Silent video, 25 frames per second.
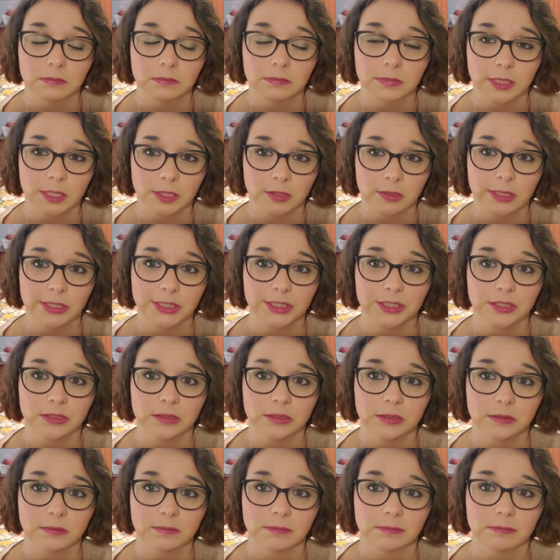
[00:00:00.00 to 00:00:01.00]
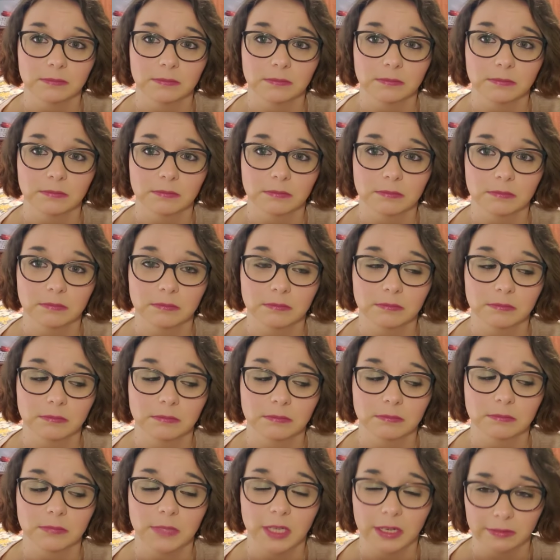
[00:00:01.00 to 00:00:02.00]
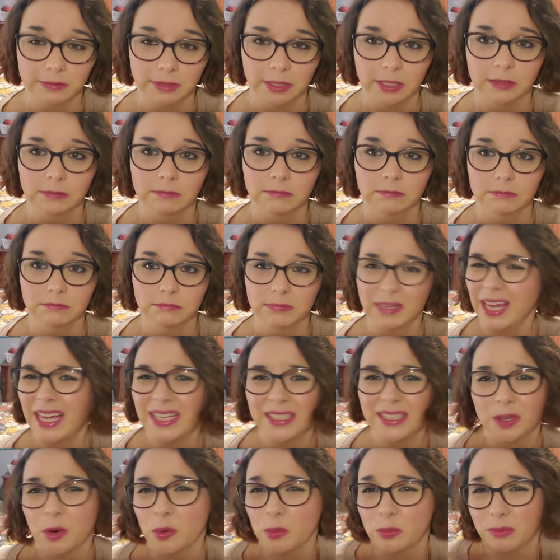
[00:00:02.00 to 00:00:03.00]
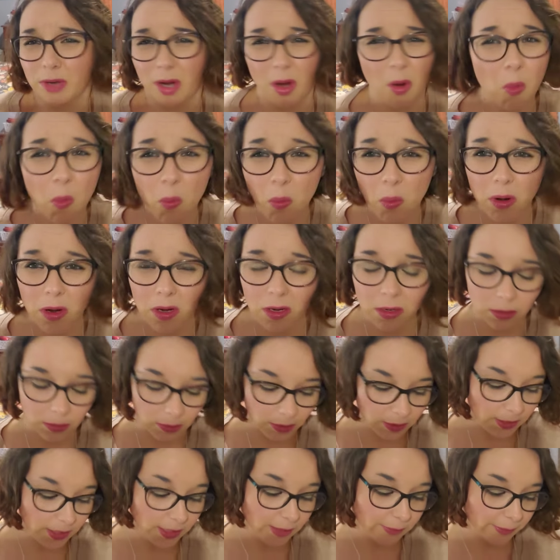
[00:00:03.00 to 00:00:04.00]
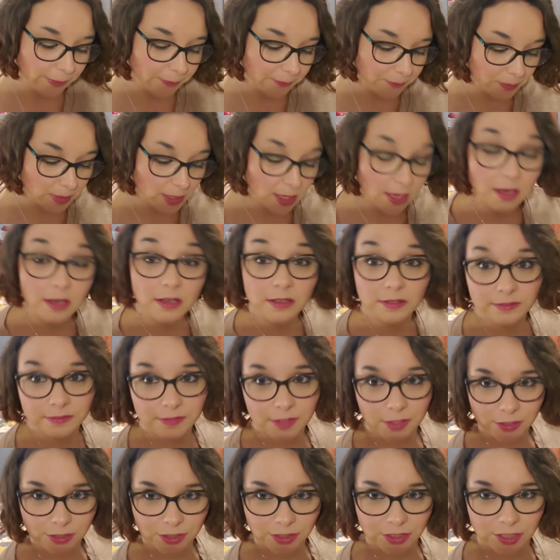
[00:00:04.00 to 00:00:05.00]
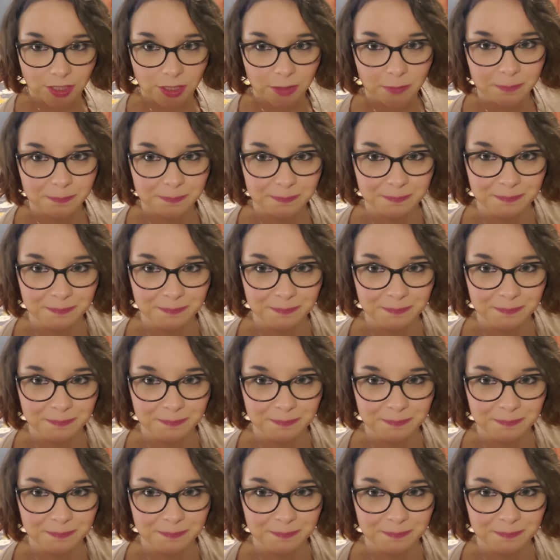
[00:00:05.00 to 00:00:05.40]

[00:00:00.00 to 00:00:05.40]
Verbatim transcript: Decorations. Everything. I don't know. Anyway, first up